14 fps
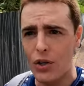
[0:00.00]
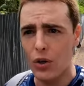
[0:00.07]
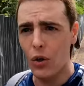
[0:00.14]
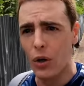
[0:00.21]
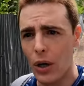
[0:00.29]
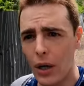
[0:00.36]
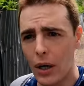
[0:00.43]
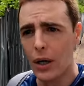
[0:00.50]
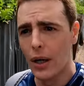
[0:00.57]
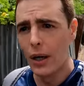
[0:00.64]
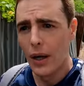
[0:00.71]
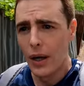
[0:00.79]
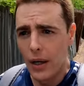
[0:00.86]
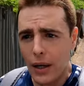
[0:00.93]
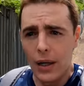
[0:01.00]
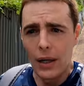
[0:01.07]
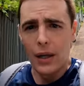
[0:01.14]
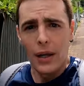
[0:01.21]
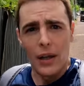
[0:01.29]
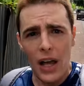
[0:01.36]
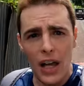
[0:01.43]
So
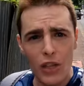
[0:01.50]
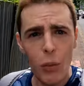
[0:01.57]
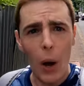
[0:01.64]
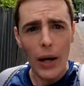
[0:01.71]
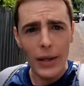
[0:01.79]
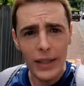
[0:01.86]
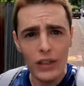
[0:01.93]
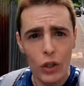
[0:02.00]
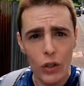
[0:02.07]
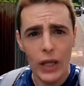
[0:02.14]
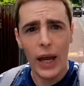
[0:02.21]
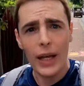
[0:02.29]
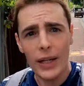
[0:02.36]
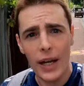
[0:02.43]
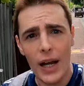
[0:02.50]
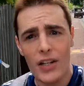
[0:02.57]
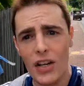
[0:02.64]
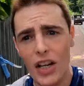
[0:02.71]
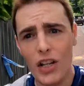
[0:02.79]
that's what I need to get, guys.